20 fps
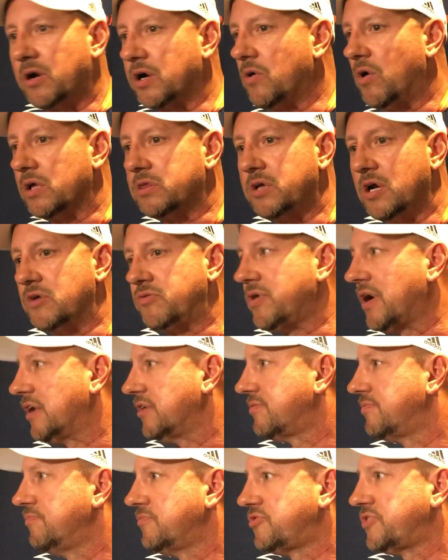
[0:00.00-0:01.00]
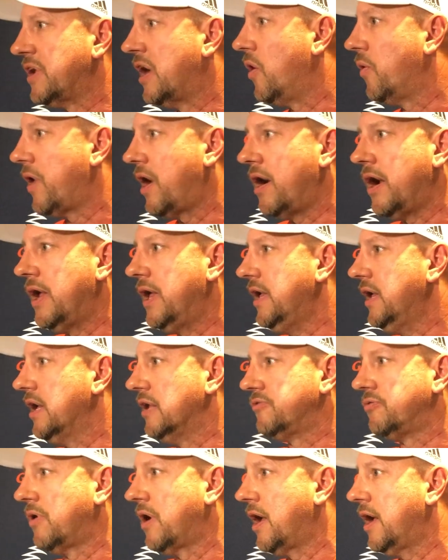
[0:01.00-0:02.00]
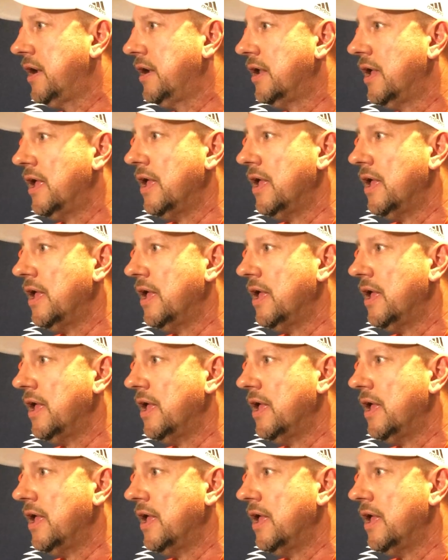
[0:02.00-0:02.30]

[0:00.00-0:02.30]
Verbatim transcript: to go out there and try to stone our heads, right?